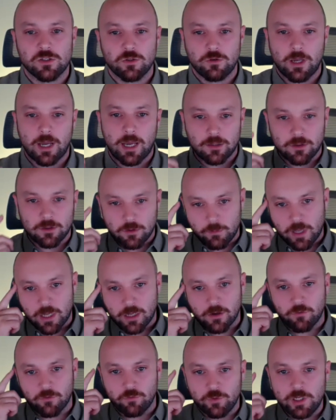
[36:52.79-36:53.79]
So you had to
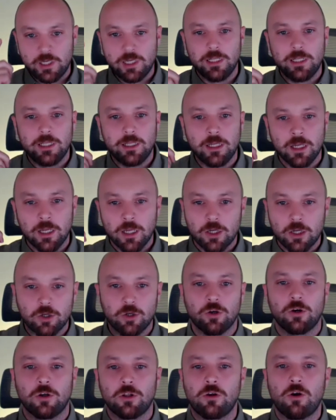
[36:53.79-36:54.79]
make a really
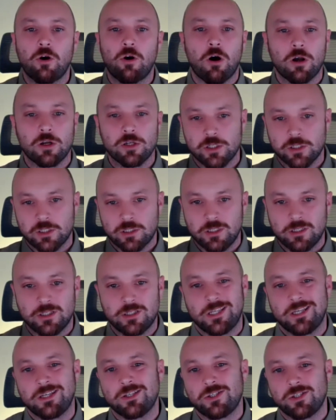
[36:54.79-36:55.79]
good, conscious
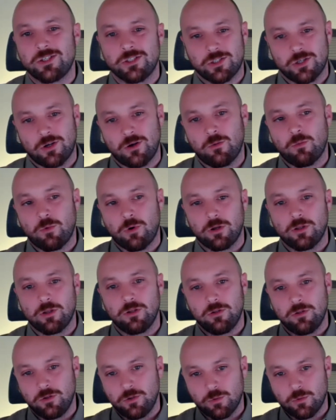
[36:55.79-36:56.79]
decisions on what
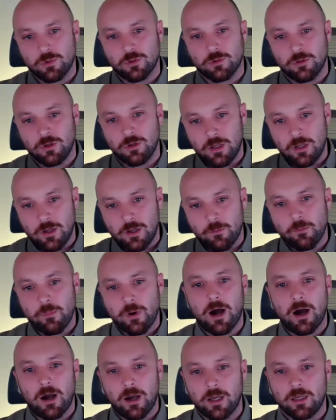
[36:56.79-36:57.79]
you will
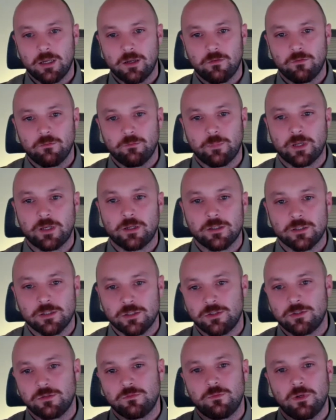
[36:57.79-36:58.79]
buy,
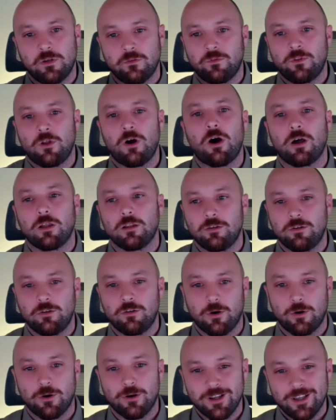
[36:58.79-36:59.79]
because if not, you
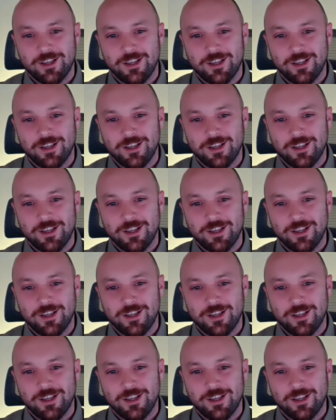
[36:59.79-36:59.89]
know,